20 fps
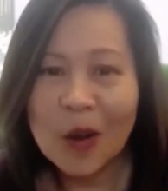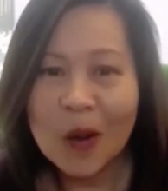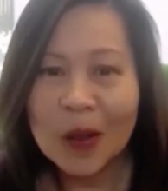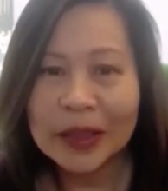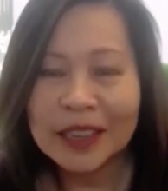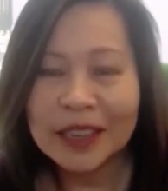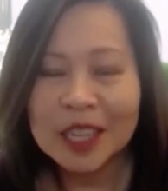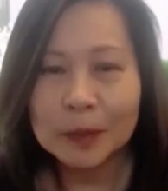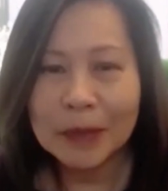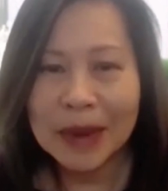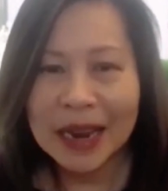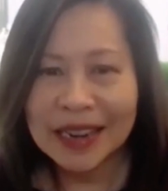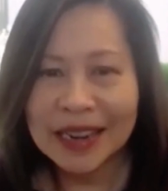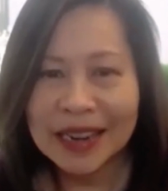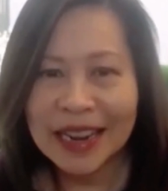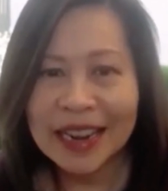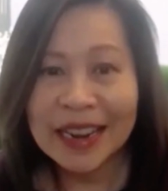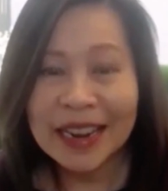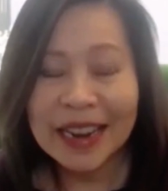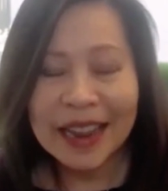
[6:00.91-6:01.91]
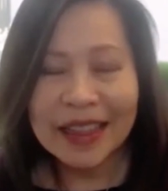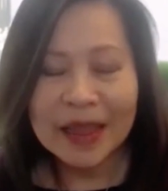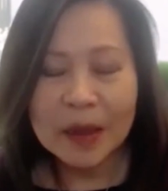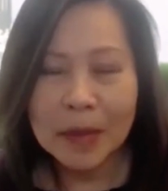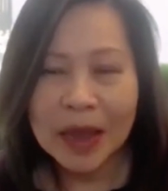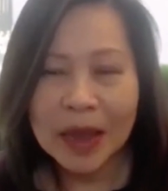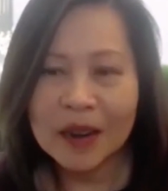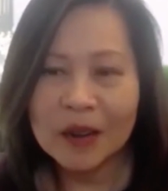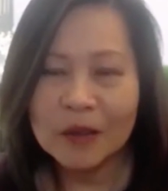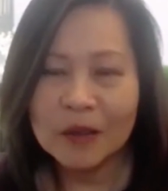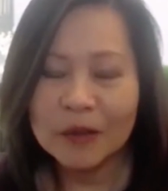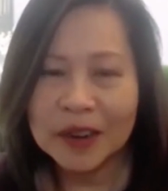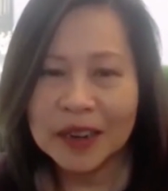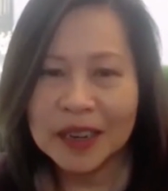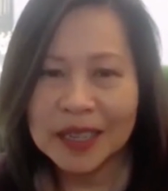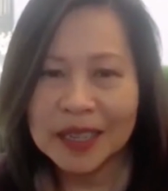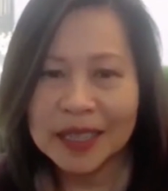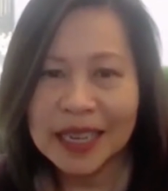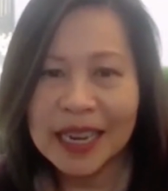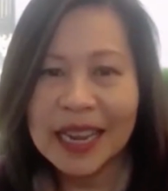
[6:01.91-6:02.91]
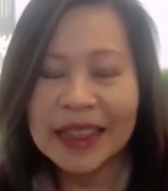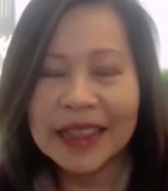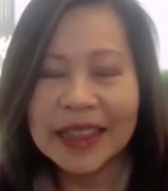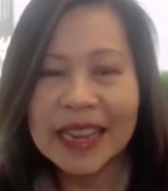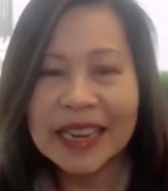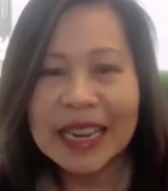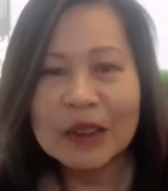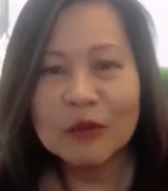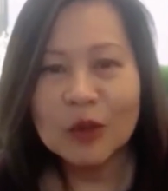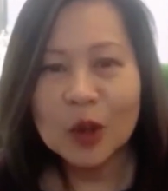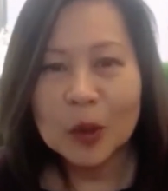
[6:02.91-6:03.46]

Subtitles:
all the spending in the metaverse, then it